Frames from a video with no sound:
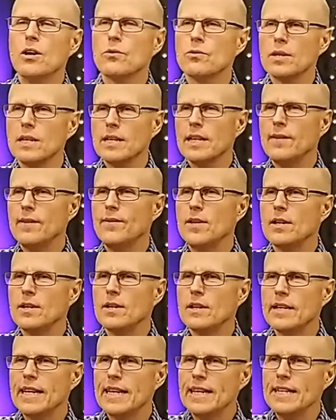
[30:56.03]
really, if
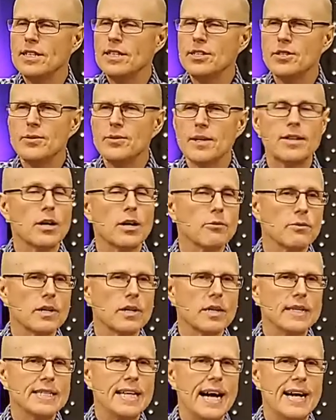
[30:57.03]
you get into it, they're
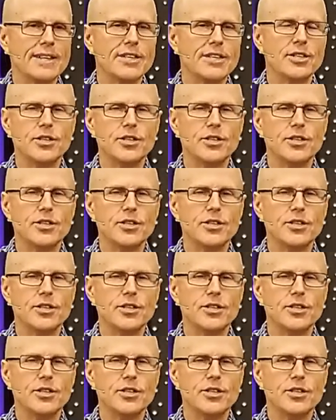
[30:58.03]
really not.